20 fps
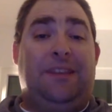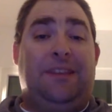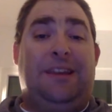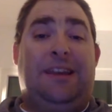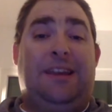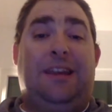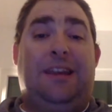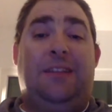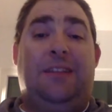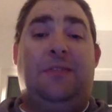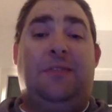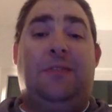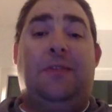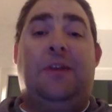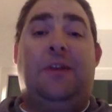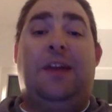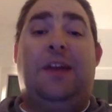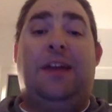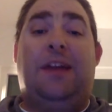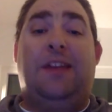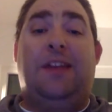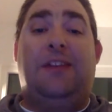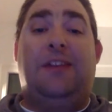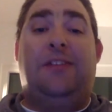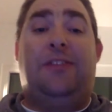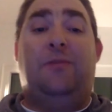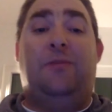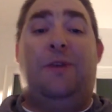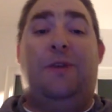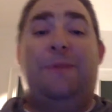And the River Cats
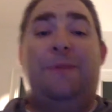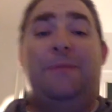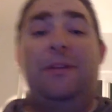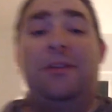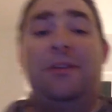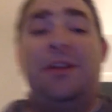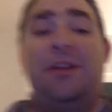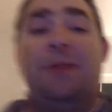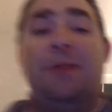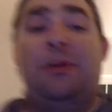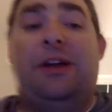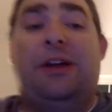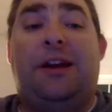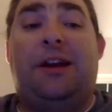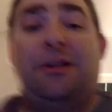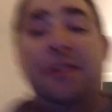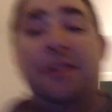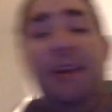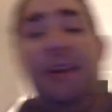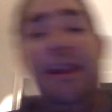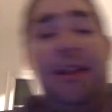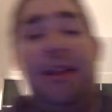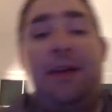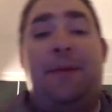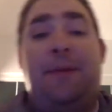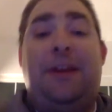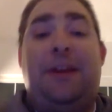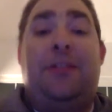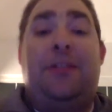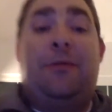swept their doubleheader today. They
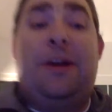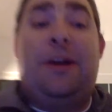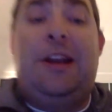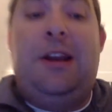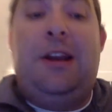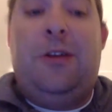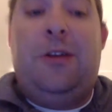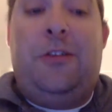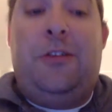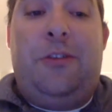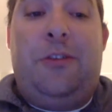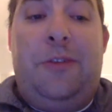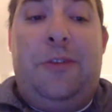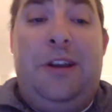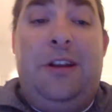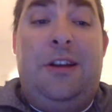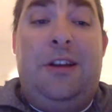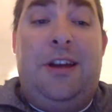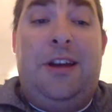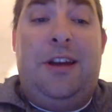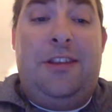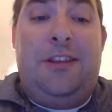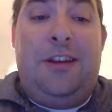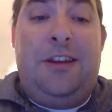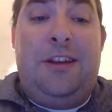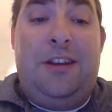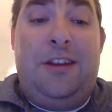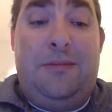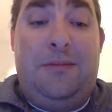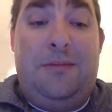beat the Rainiers
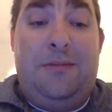3-0.